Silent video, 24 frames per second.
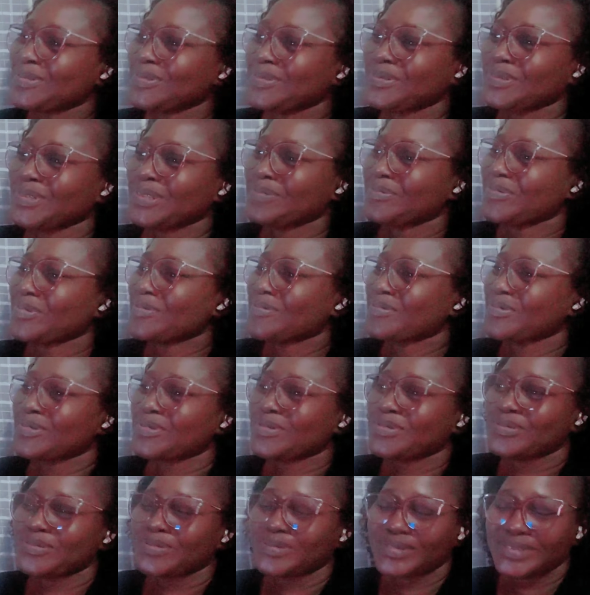goosebump,
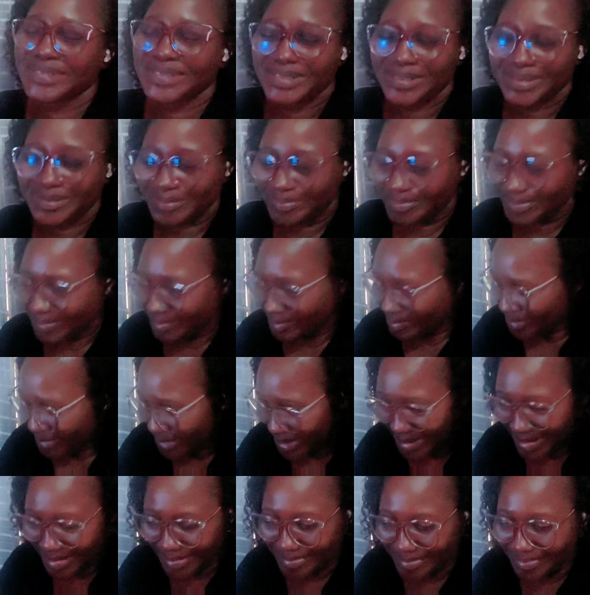
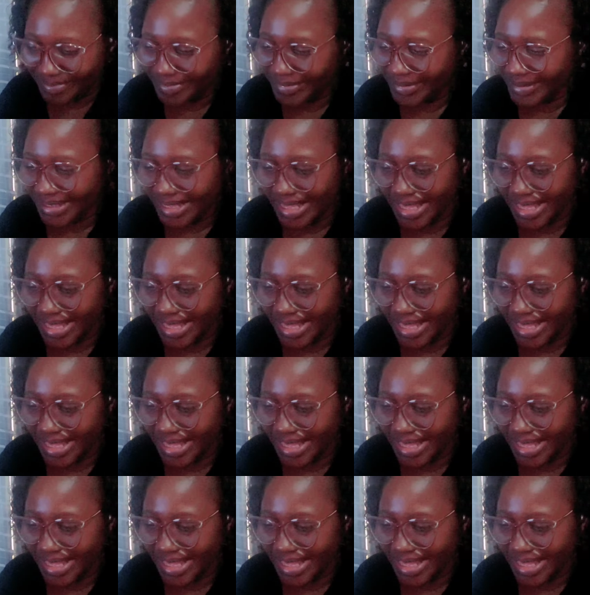goosebump.